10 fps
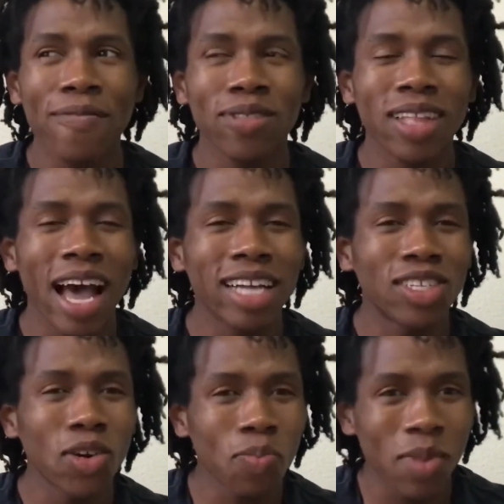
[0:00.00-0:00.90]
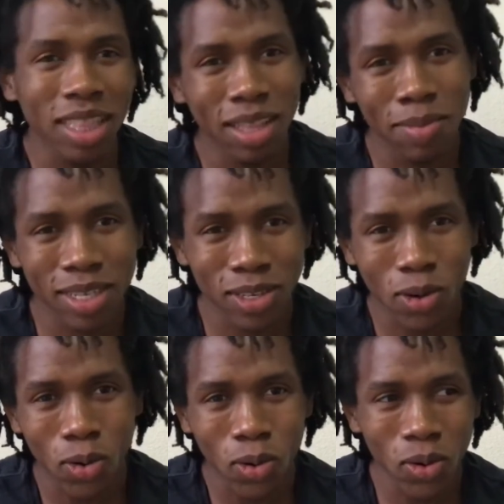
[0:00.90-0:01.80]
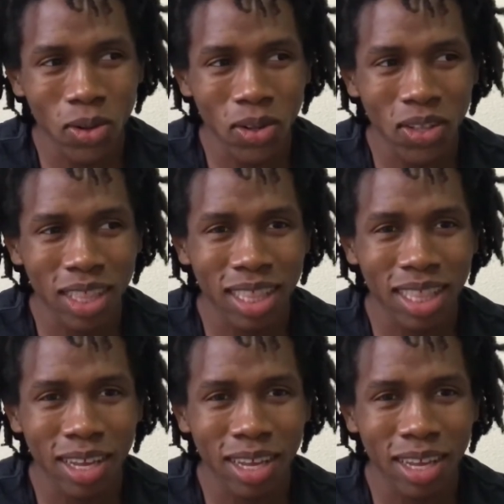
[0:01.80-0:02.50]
if I don't meet them in school,